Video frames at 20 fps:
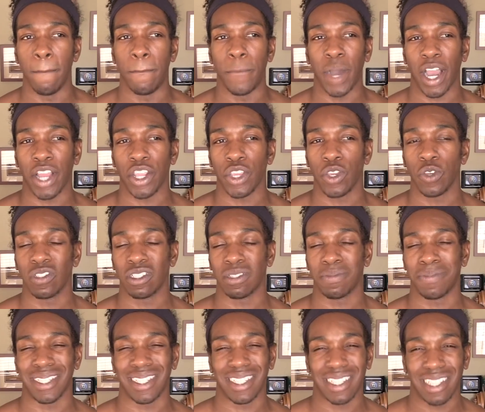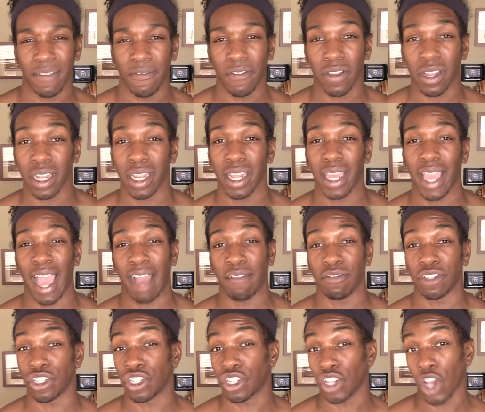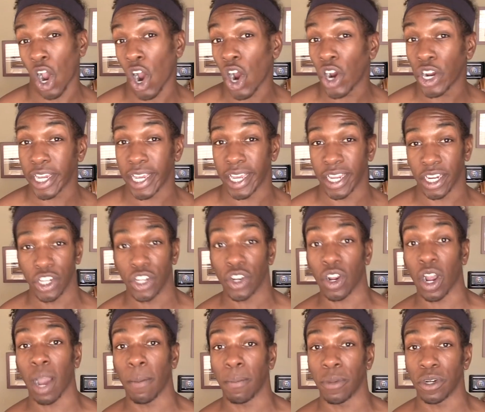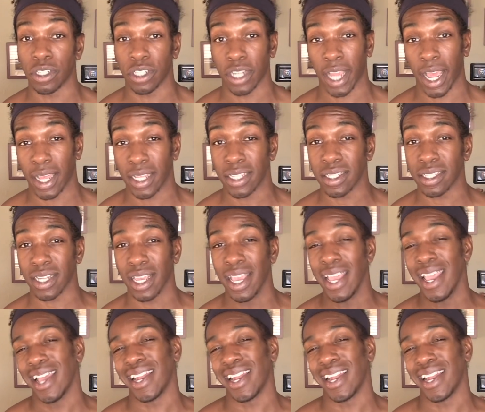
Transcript: but you specifically have to target your upper chest.